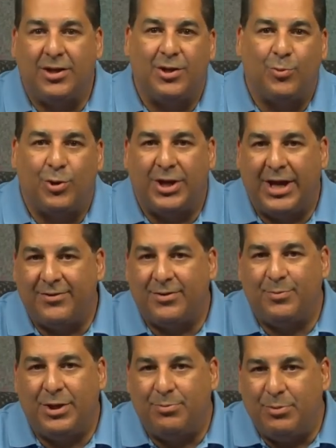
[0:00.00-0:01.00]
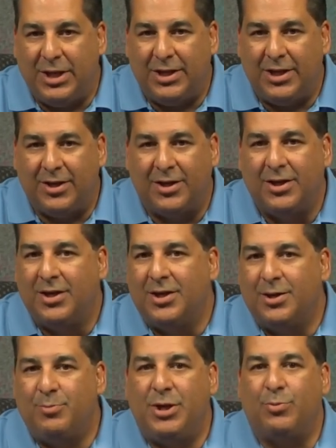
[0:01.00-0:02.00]
You don't want to have to be meeting
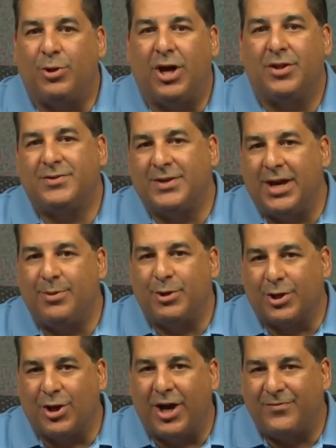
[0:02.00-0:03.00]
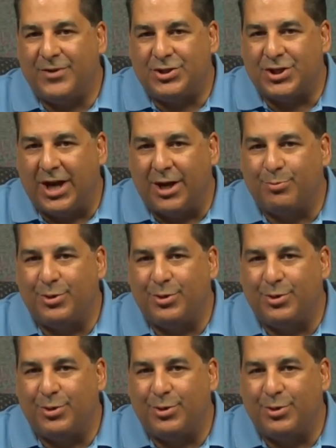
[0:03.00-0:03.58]
people all the time at a coffee shop.